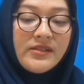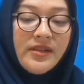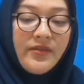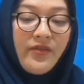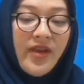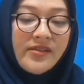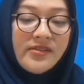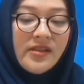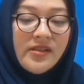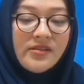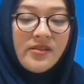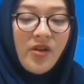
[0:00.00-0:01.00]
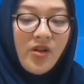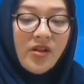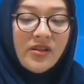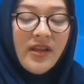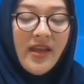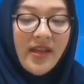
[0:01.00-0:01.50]
This device is
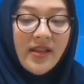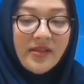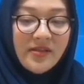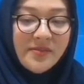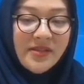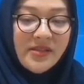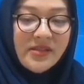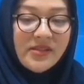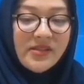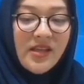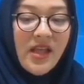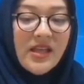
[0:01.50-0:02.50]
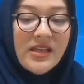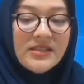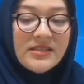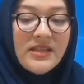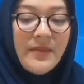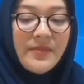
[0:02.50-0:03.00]
called ellipsis.
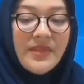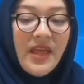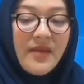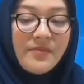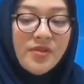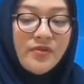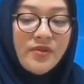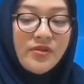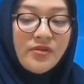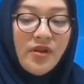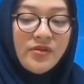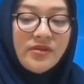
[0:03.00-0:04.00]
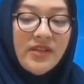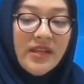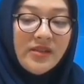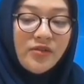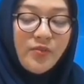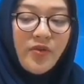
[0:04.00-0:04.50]
Sometimes we do
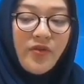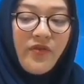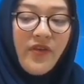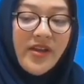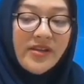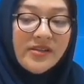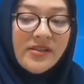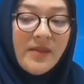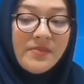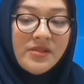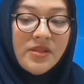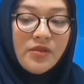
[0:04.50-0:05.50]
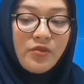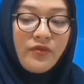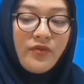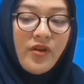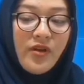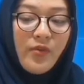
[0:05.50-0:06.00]
not need to provide a
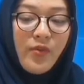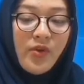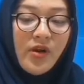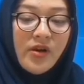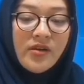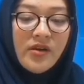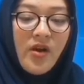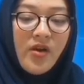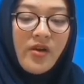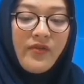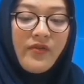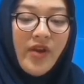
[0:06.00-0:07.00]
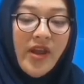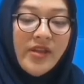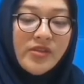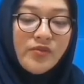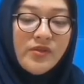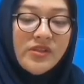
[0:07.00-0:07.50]
substitute for a word or a
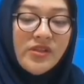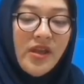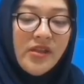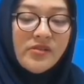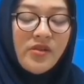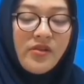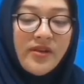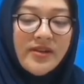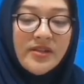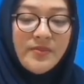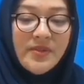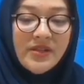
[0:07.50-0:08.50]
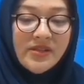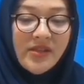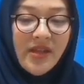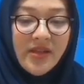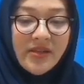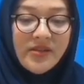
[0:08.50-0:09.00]
phrase which has already
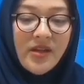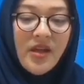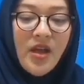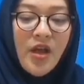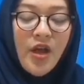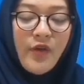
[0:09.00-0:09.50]
been said.